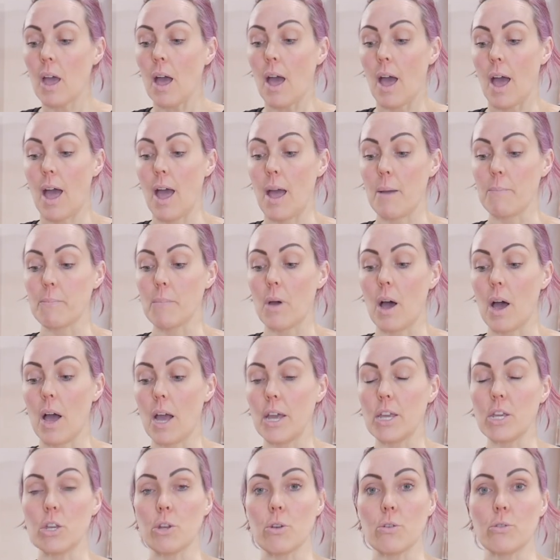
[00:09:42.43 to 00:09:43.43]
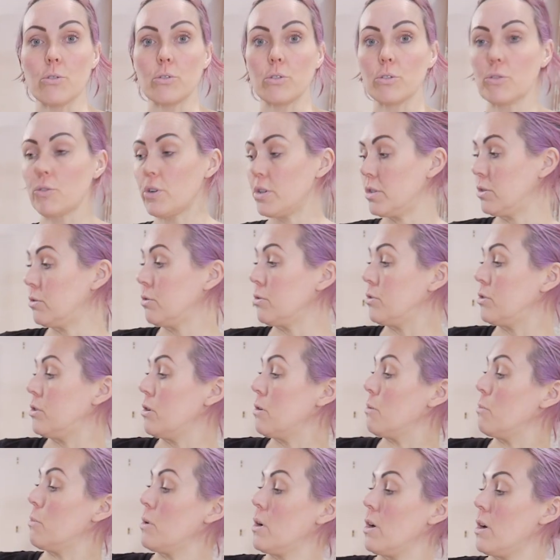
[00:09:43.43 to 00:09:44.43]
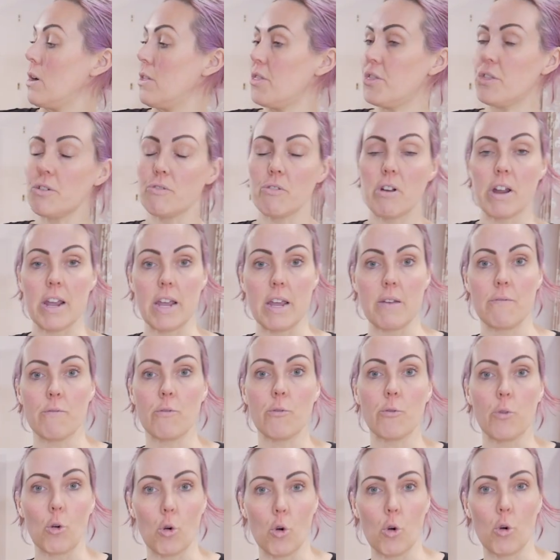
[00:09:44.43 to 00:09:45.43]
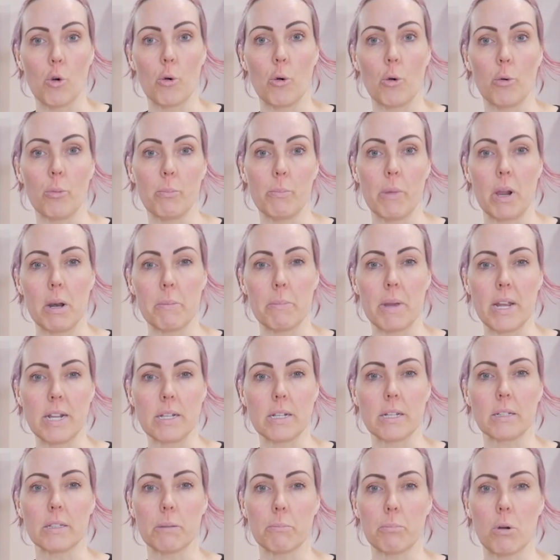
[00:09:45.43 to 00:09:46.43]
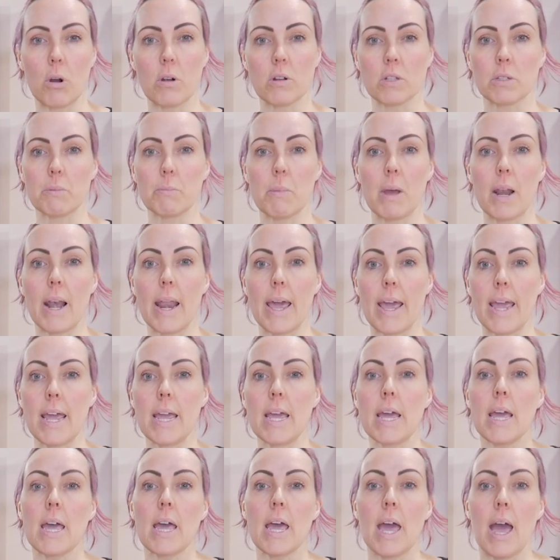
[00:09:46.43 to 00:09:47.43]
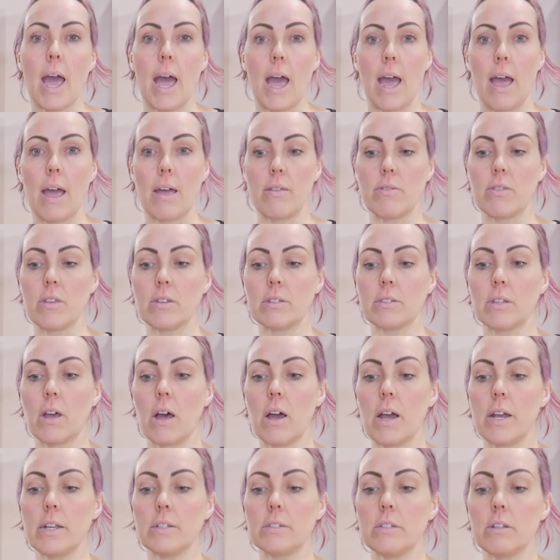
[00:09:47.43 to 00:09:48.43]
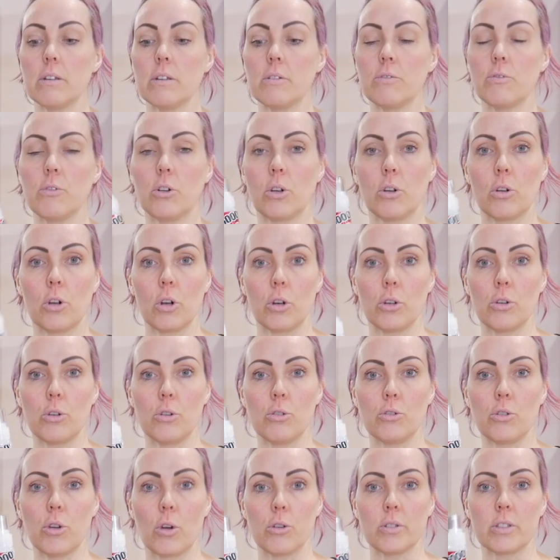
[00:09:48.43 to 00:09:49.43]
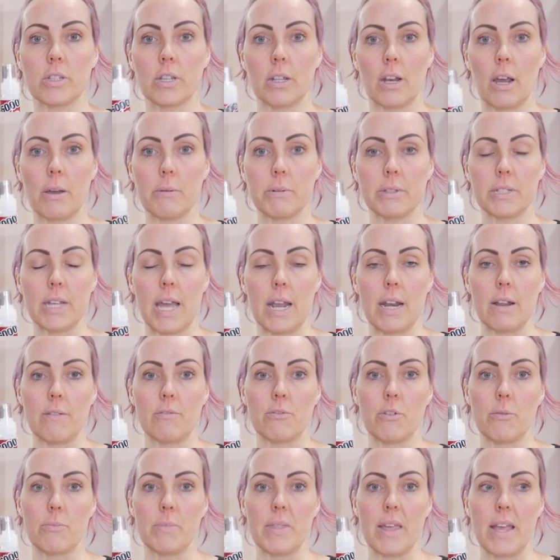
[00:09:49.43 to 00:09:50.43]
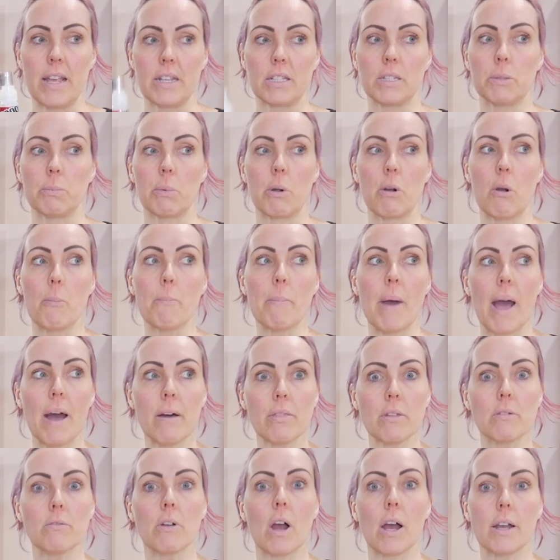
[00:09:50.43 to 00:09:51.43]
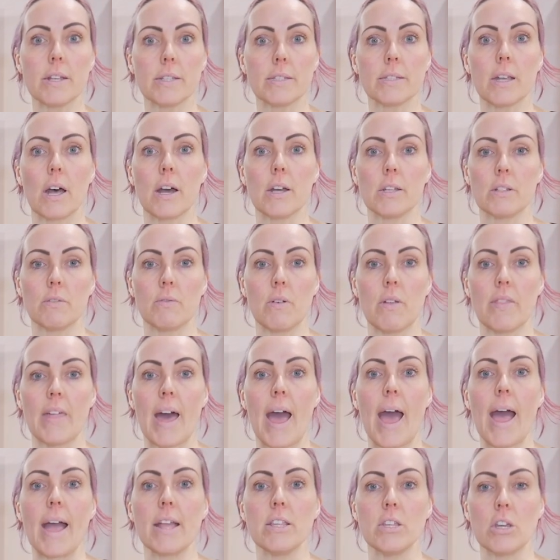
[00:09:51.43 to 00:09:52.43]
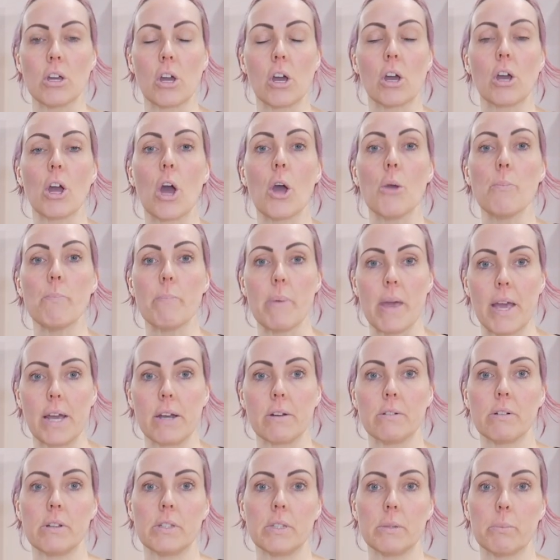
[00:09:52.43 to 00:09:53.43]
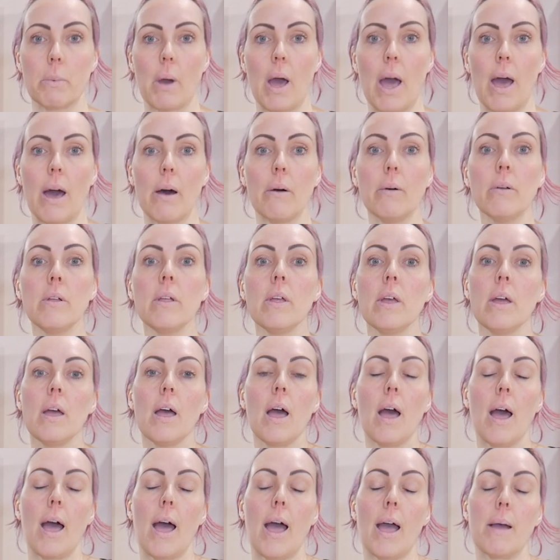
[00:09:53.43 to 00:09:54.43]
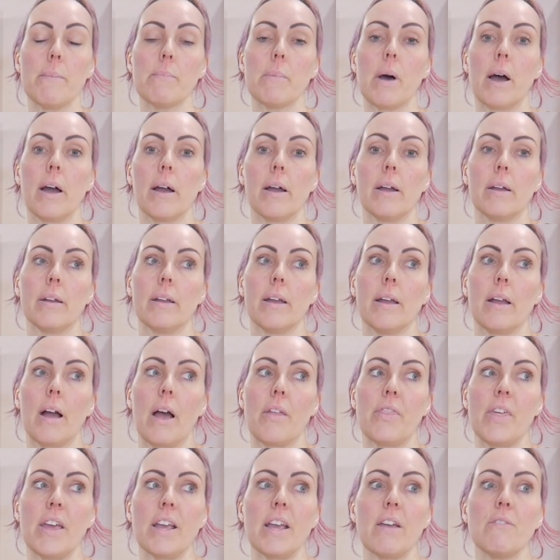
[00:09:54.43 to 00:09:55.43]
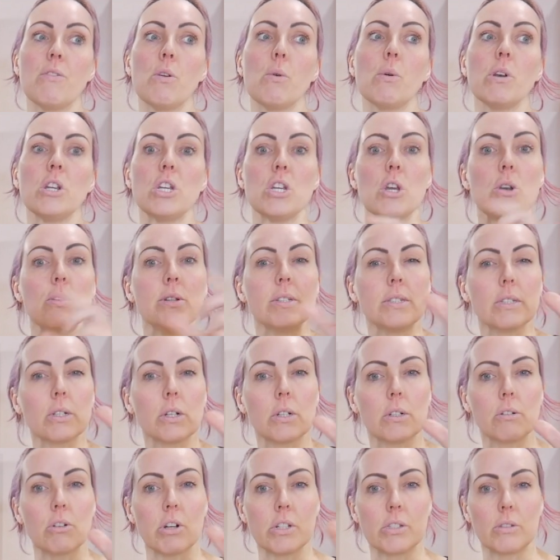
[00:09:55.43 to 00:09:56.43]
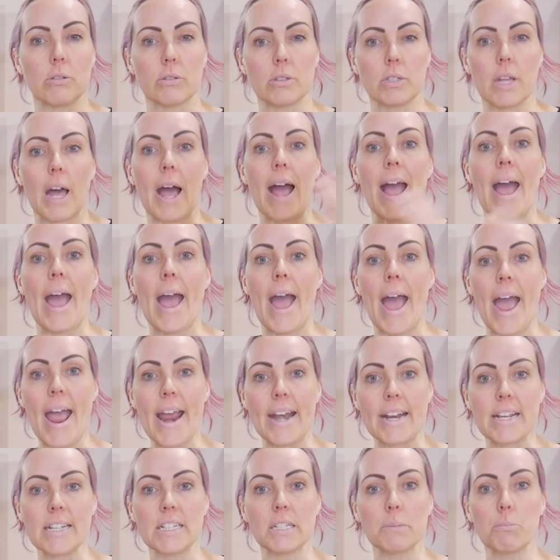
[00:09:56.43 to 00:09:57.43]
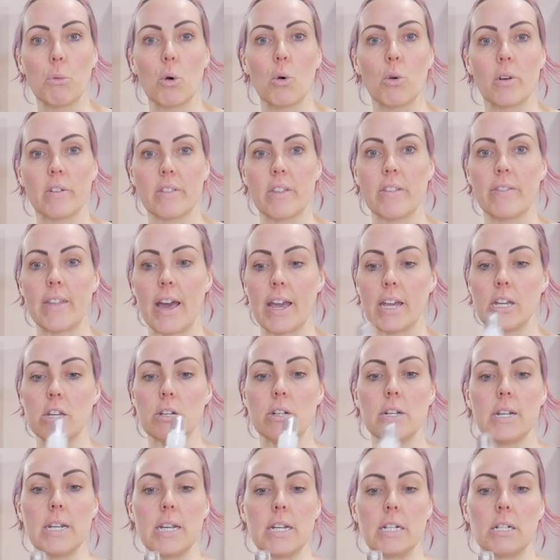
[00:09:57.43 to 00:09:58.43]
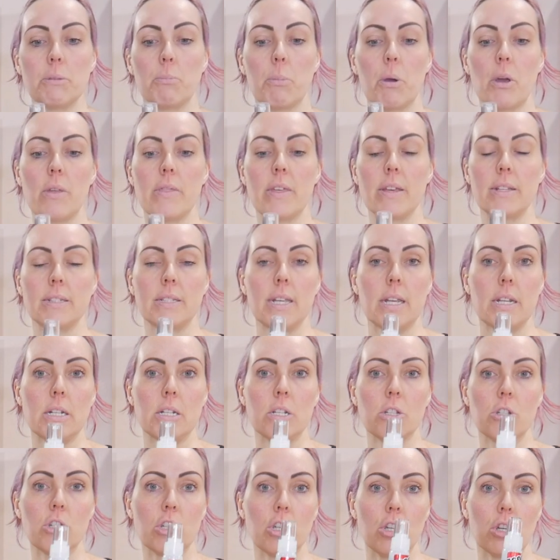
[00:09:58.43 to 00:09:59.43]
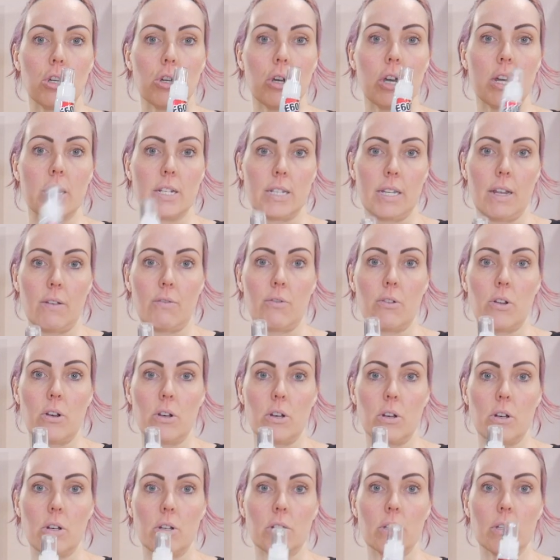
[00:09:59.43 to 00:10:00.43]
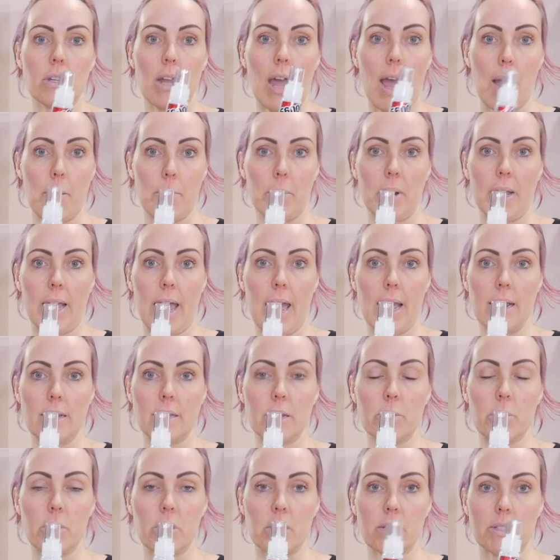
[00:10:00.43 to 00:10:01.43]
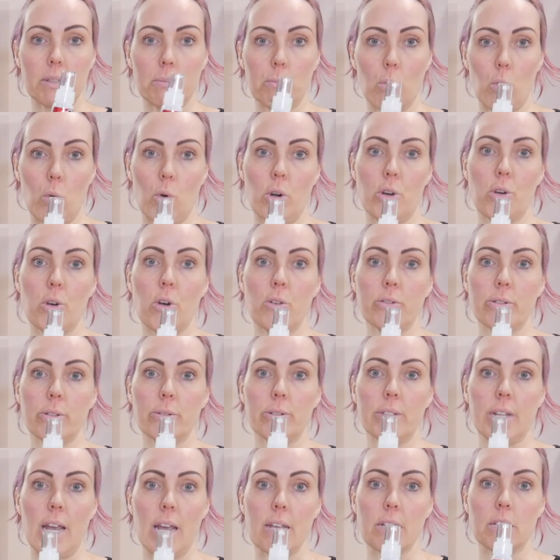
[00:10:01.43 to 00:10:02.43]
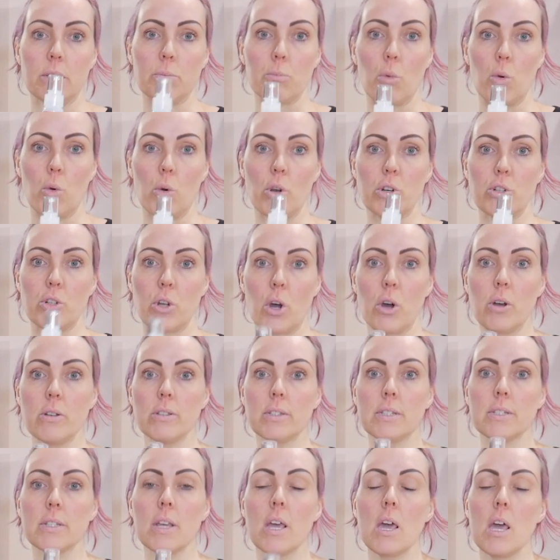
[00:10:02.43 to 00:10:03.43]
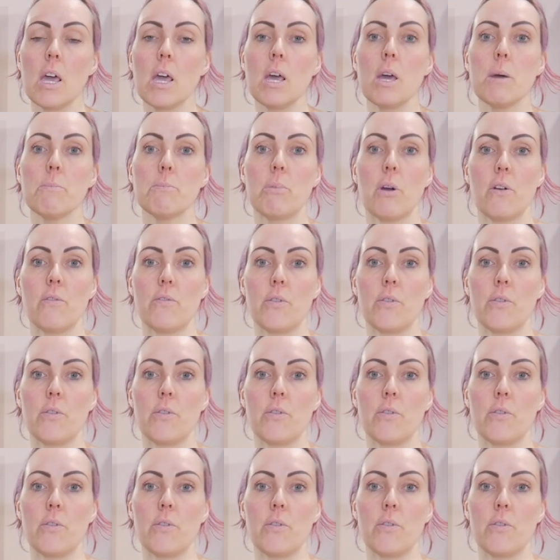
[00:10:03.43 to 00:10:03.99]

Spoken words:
I used crystals that were 3 and 4 millimeters approximately. And the size of glue dots that I was getting from this were about the right size for that, and you could go bigger as well. I think if you want to use crystals that are any smaller than that, you'd need to put this into a different applicator with a smaller nozzle to get smaller dots. But